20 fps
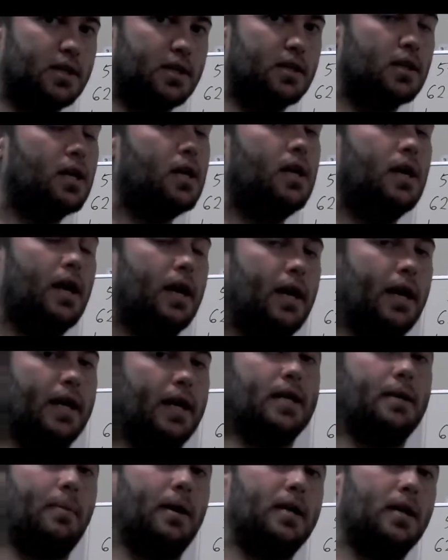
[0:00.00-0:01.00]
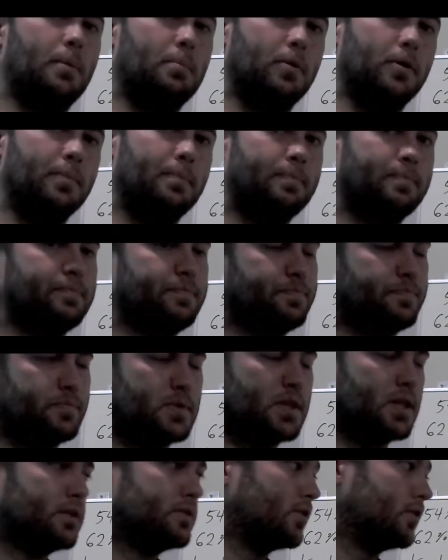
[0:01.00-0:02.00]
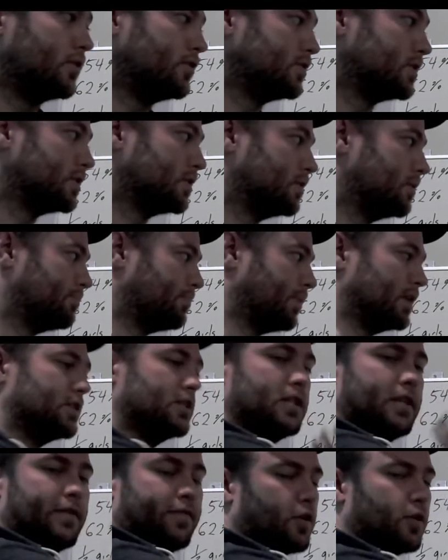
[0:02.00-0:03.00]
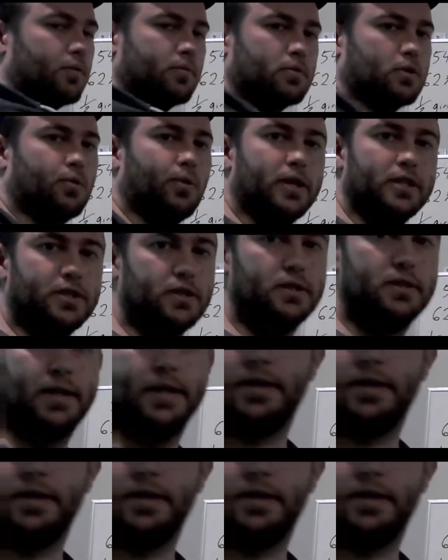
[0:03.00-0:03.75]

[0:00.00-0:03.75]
and I get my number. So there's a bunch of different questions they